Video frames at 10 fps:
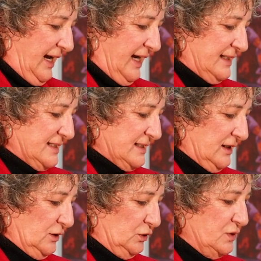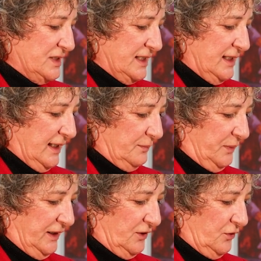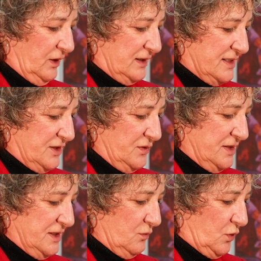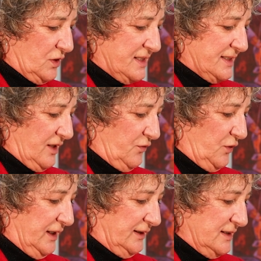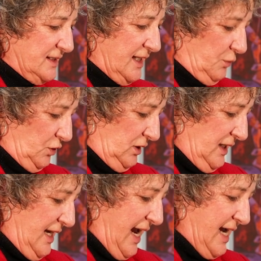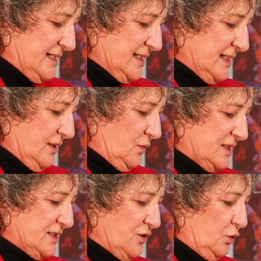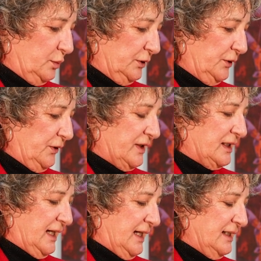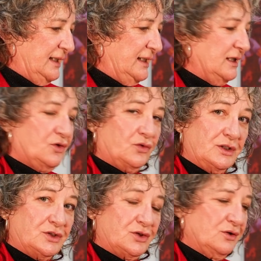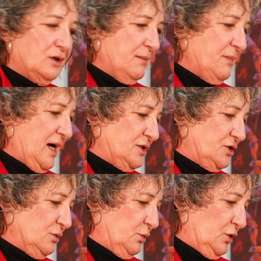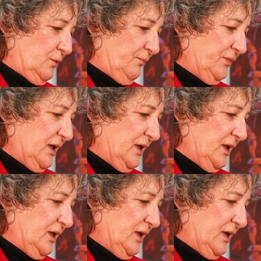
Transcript: As Lucy and Peter and Susan were discovering at the table, Aslan was nobler than any creature imaginable.